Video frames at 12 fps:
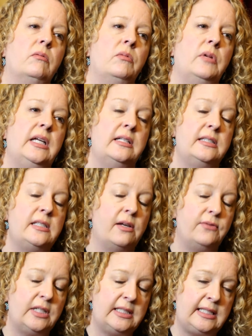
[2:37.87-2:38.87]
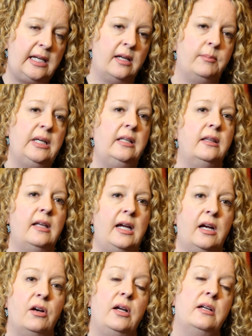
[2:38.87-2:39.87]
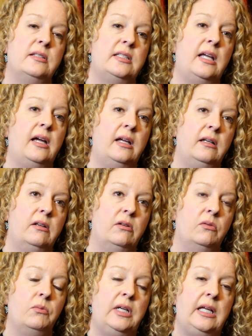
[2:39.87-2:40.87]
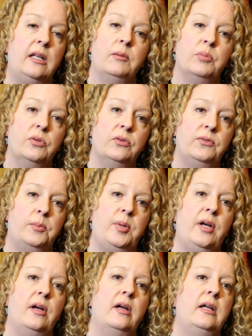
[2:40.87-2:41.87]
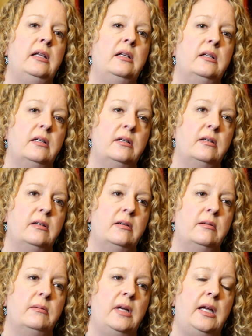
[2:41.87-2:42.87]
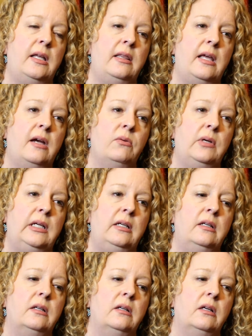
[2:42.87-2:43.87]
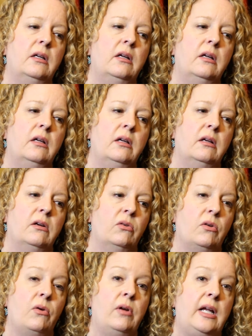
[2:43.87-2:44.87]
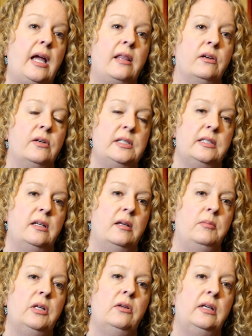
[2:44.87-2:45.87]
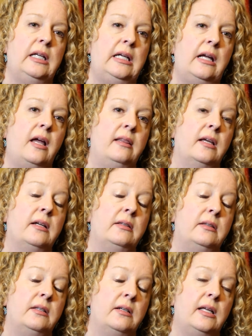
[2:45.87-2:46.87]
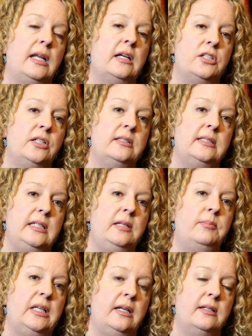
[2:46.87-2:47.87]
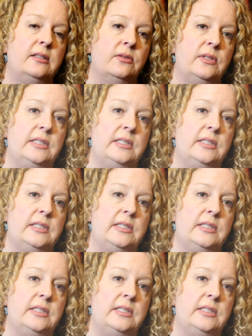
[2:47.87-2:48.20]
We can self-examine the areas that we can improve upon, and that we grow together as a community, and that the connections deepen as a